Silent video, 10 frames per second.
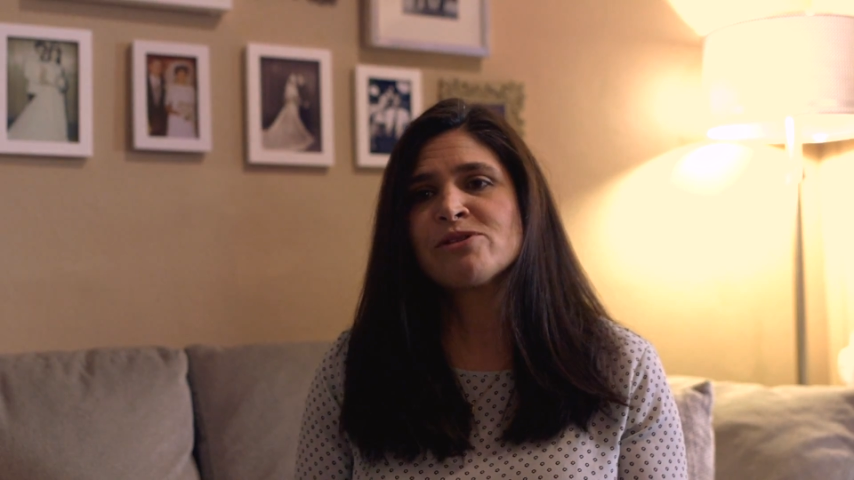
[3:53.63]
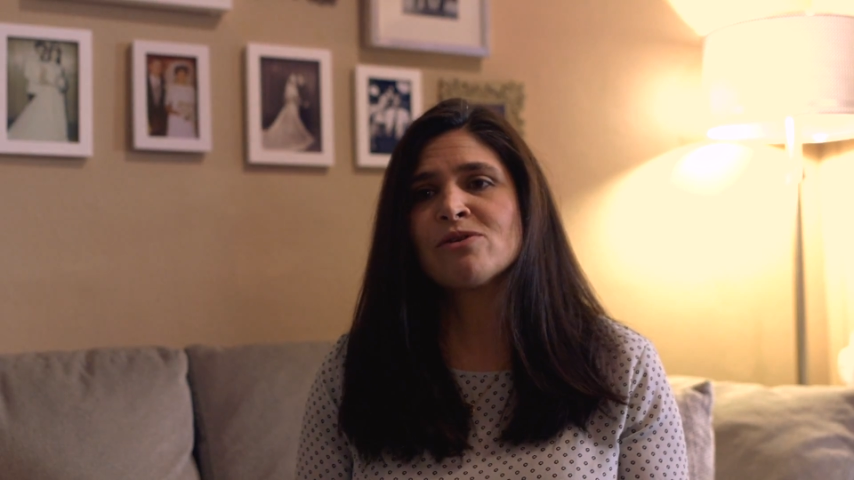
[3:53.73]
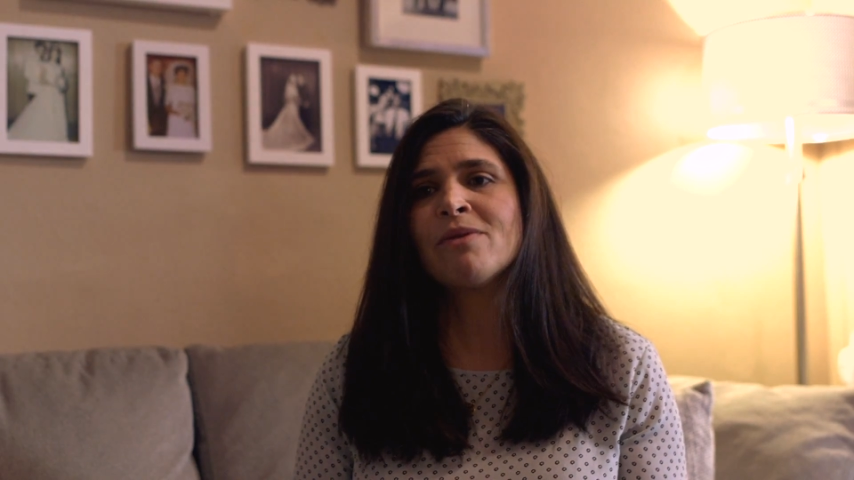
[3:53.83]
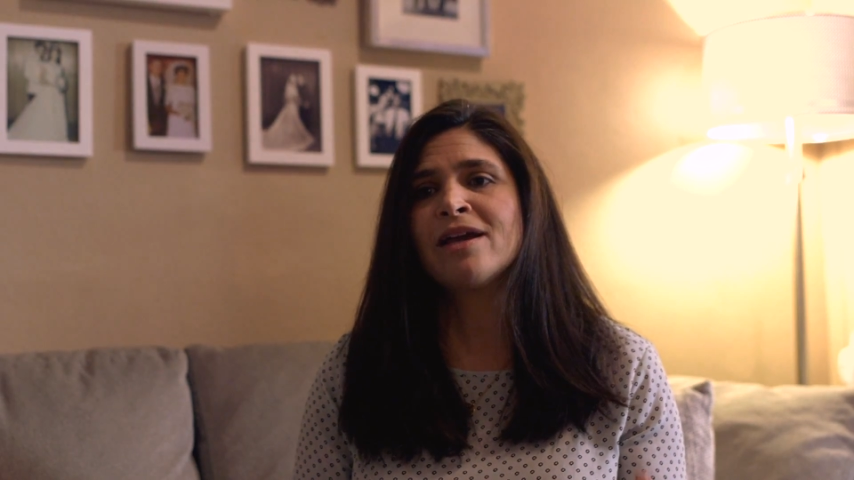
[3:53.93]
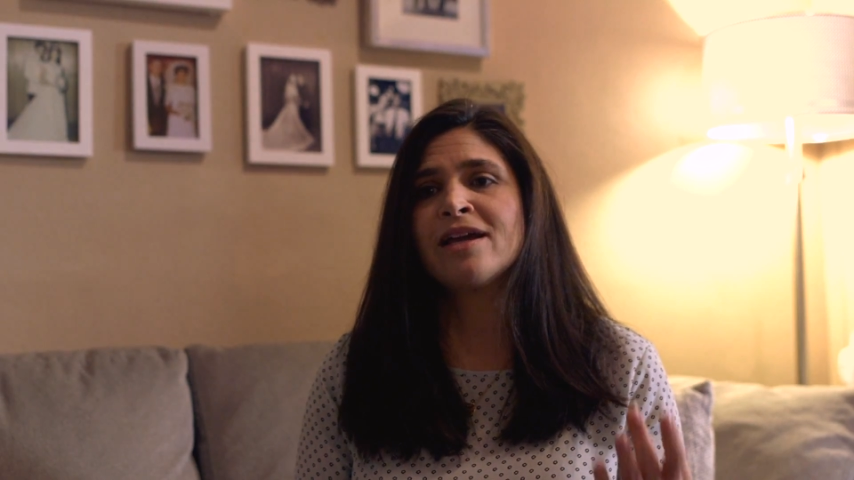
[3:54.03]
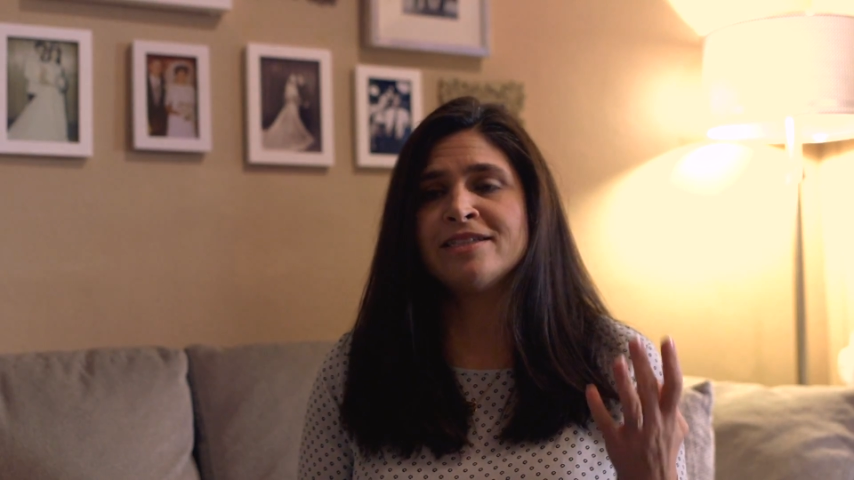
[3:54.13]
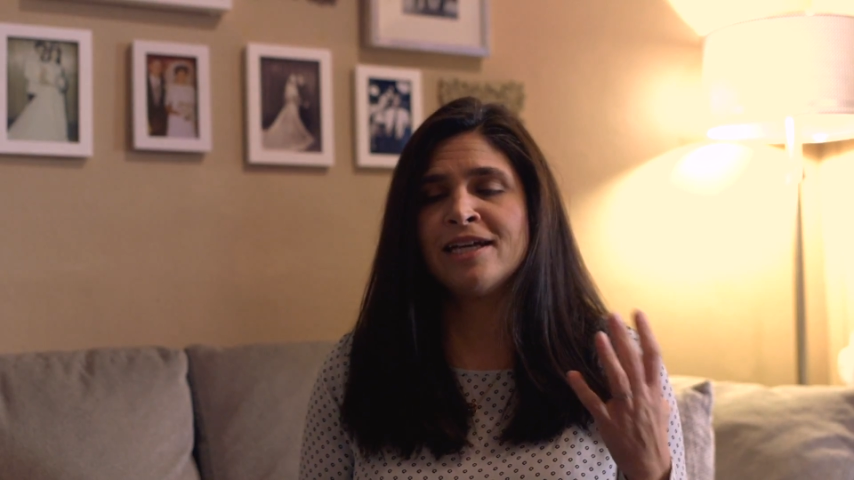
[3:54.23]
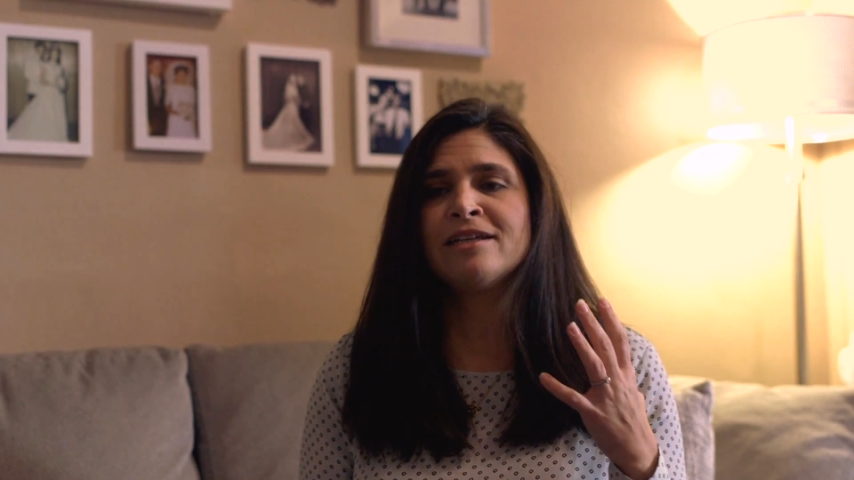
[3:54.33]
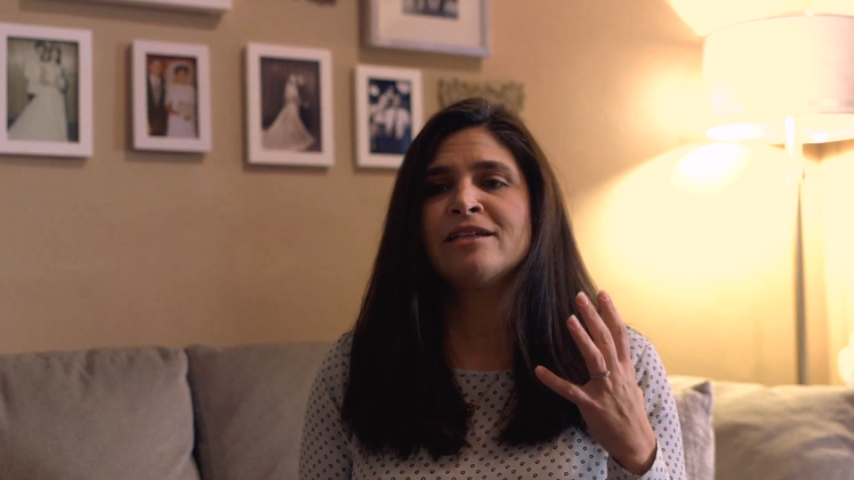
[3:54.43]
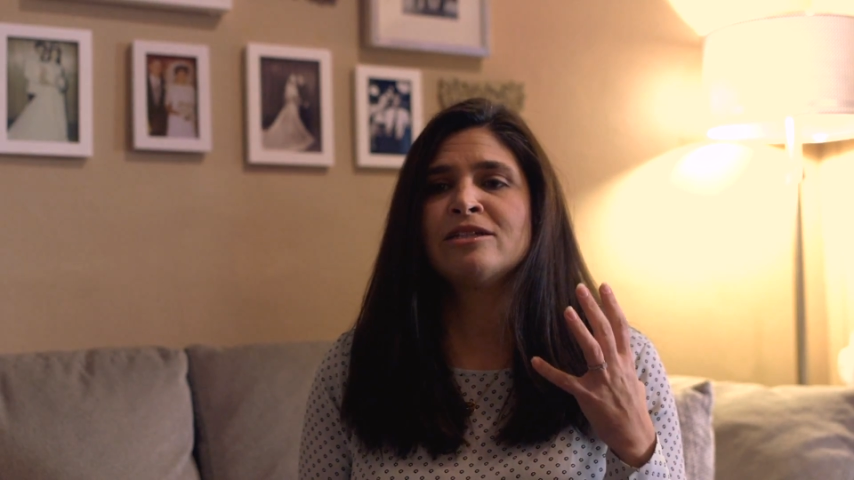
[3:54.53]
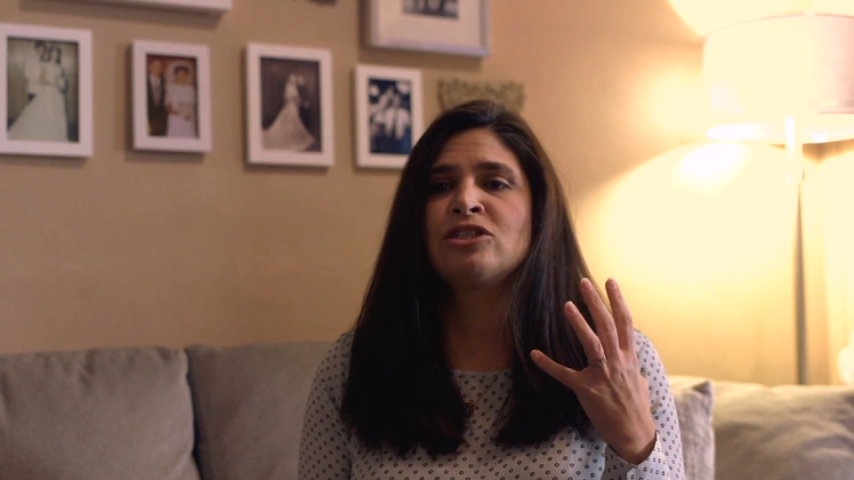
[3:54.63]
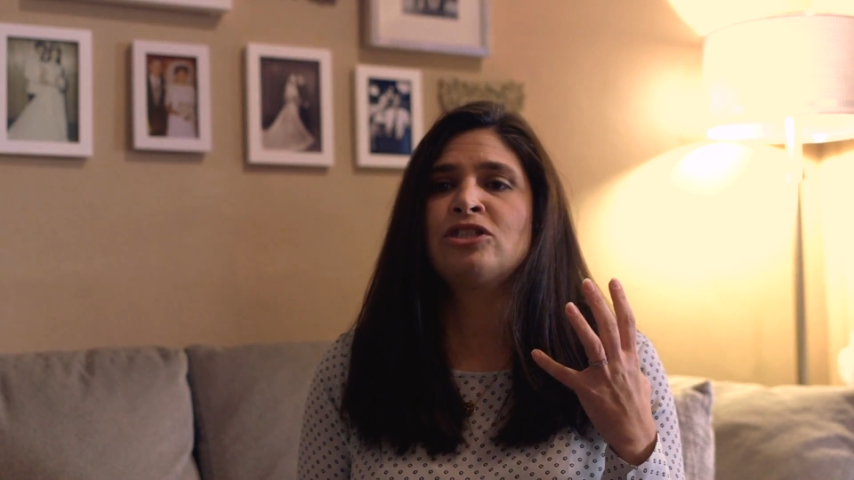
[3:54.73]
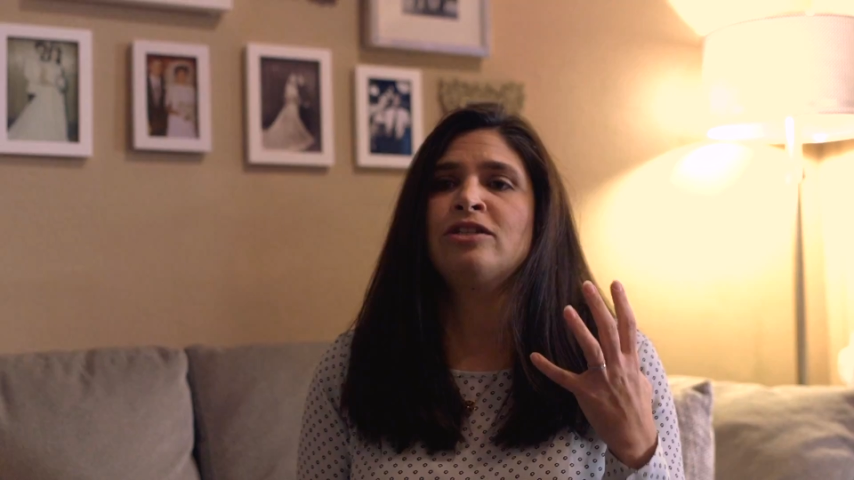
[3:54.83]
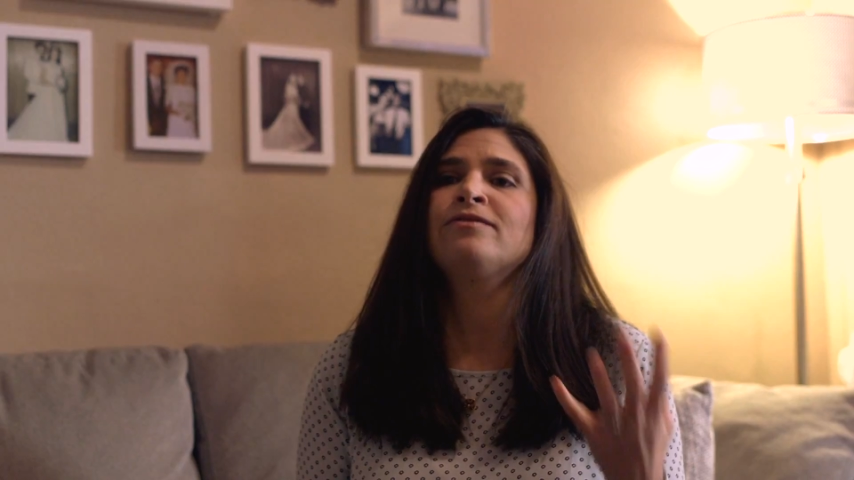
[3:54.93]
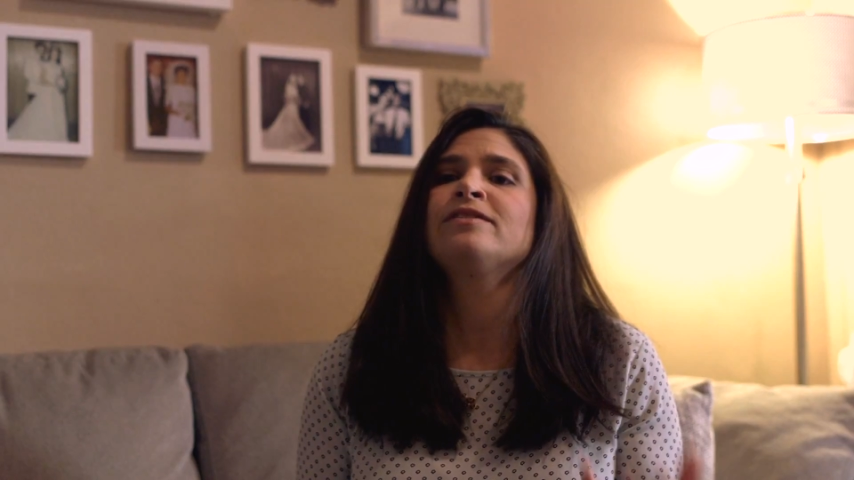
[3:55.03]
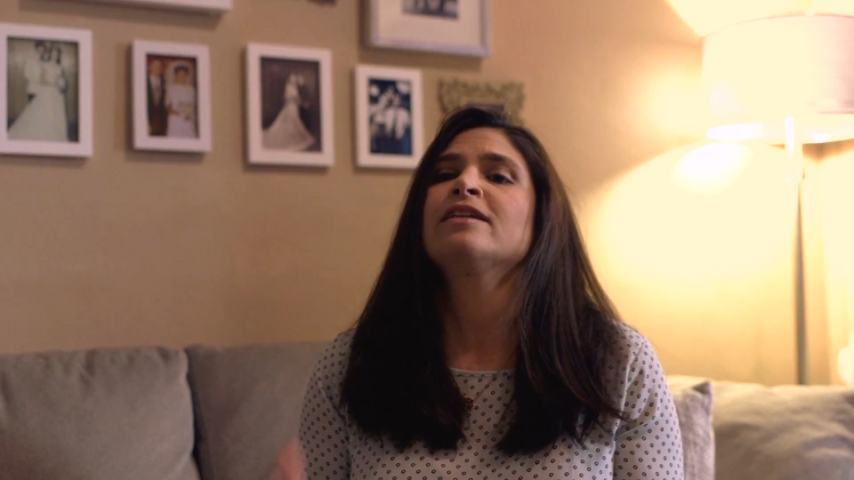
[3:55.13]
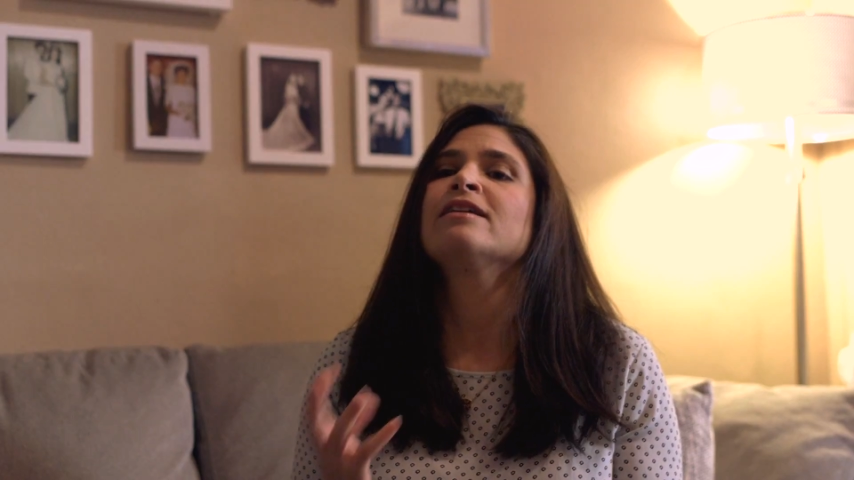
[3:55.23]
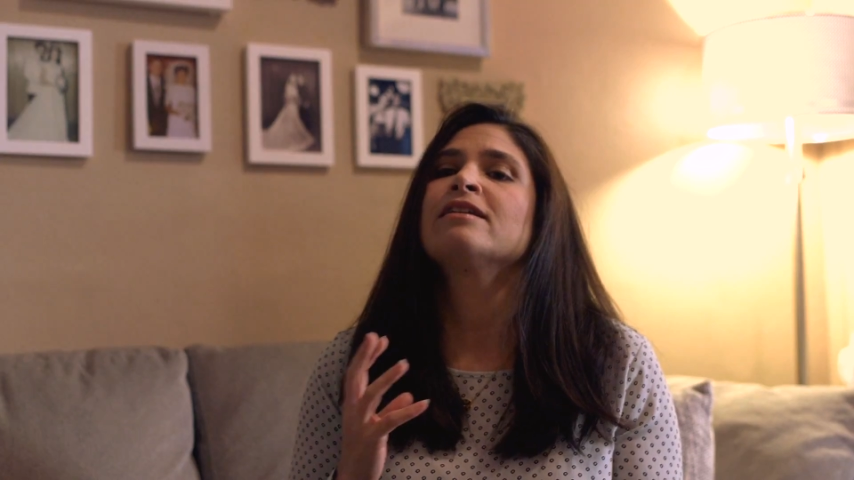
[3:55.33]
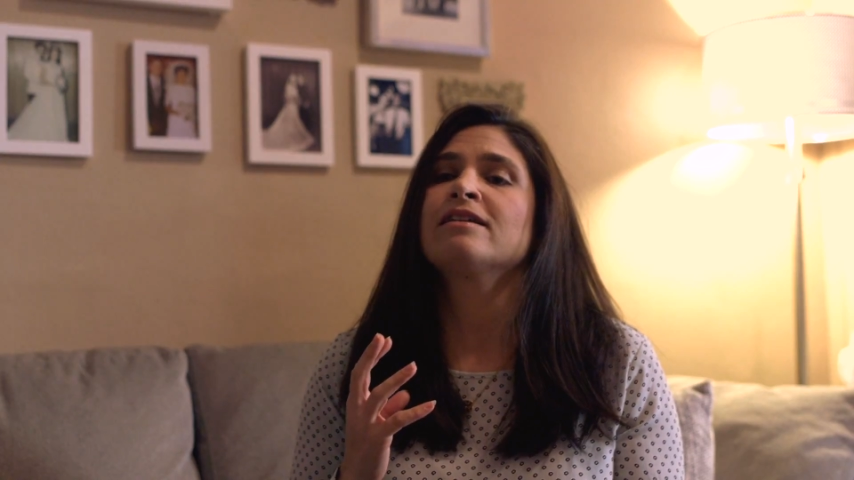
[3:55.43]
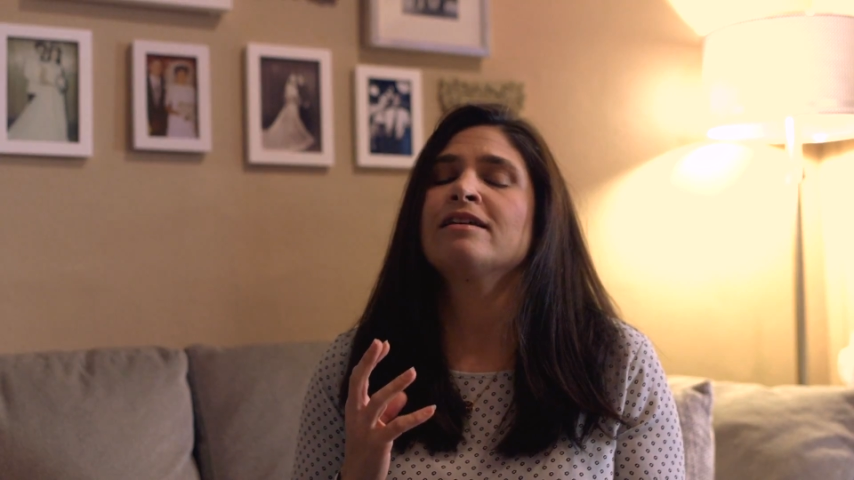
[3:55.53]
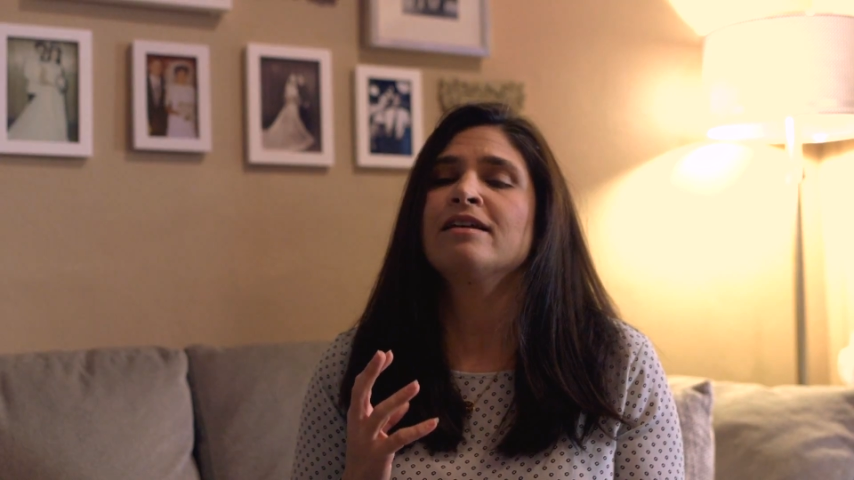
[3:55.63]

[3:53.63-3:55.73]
So my identity shifted,